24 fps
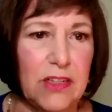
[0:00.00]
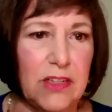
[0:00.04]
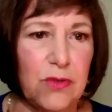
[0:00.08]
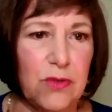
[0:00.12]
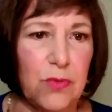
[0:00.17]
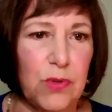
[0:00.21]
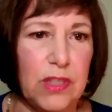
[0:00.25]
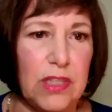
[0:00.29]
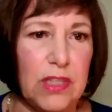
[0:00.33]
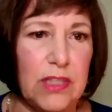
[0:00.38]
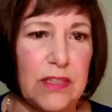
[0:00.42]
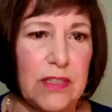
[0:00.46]
it
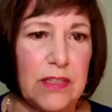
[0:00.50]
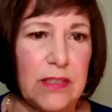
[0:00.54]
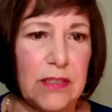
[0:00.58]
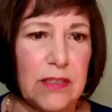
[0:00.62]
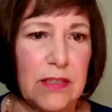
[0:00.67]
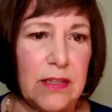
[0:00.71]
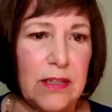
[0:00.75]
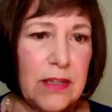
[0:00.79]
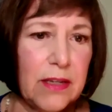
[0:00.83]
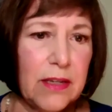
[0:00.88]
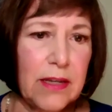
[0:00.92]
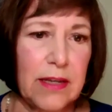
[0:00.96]
does with
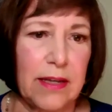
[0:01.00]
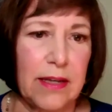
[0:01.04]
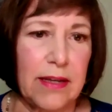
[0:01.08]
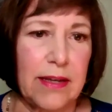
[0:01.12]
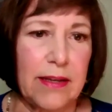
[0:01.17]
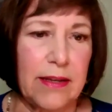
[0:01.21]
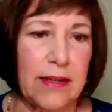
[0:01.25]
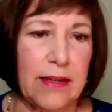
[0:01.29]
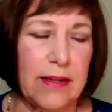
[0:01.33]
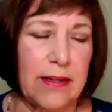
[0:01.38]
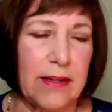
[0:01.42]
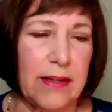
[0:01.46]
this
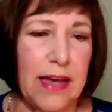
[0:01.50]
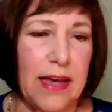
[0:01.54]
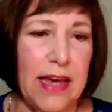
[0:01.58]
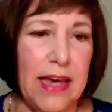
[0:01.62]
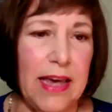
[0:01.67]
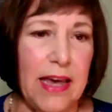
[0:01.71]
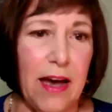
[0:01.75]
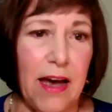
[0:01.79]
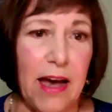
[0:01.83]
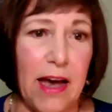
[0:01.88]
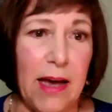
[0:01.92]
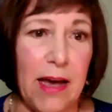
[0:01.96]

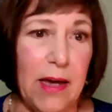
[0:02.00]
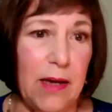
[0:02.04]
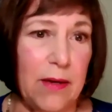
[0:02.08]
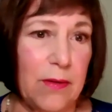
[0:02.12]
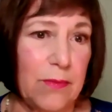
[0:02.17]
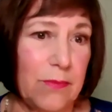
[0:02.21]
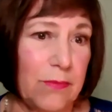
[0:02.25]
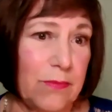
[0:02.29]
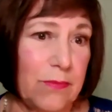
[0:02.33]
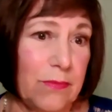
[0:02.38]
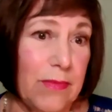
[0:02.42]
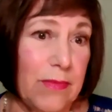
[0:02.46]

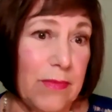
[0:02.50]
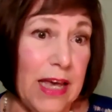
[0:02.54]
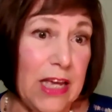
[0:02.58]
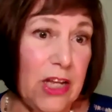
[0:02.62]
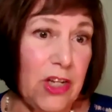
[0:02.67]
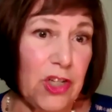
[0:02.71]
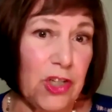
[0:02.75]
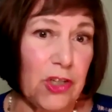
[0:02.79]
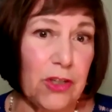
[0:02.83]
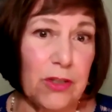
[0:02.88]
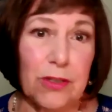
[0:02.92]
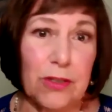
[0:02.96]
AI
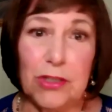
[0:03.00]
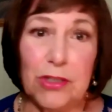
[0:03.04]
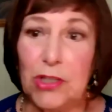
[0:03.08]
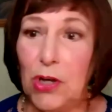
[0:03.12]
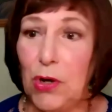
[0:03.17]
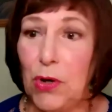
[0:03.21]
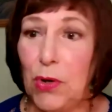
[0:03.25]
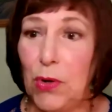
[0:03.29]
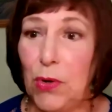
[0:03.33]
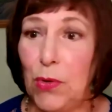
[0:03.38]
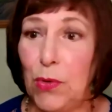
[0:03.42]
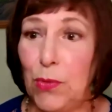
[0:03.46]
angel.
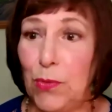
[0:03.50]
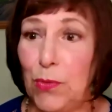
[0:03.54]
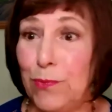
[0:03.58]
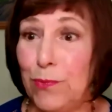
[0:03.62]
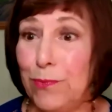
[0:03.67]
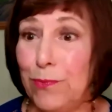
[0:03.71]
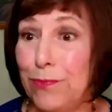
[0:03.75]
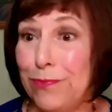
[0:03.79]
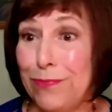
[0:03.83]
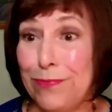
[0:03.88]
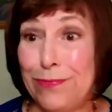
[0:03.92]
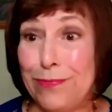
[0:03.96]

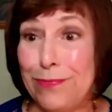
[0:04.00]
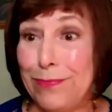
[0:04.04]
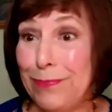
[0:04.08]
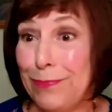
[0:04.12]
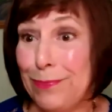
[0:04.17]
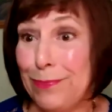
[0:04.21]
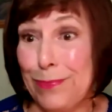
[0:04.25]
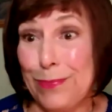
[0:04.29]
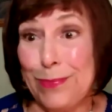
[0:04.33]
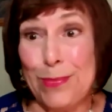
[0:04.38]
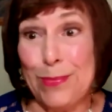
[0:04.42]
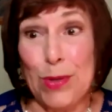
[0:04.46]
So
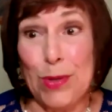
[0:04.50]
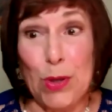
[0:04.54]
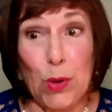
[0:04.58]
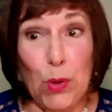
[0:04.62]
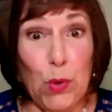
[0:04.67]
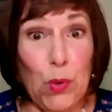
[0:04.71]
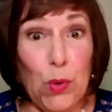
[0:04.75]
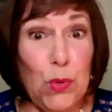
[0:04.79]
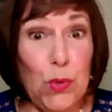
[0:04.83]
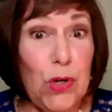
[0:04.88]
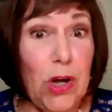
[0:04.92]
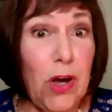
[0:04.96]

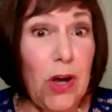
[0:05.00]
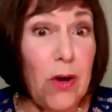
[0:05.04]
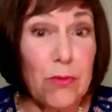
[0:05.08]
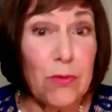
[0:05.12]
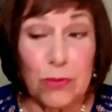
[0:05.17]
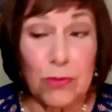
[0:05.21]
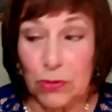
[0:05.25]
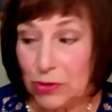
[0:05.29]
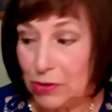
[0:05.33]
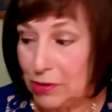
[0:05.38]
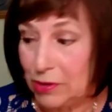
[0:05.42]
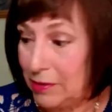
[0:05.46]
who
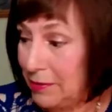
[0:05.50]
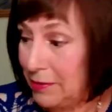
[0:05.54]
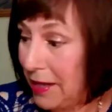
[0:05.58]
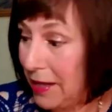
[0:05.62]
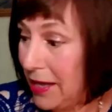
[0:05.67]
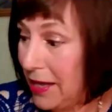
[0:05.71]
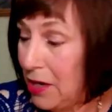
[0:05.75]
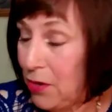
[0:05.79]
knows?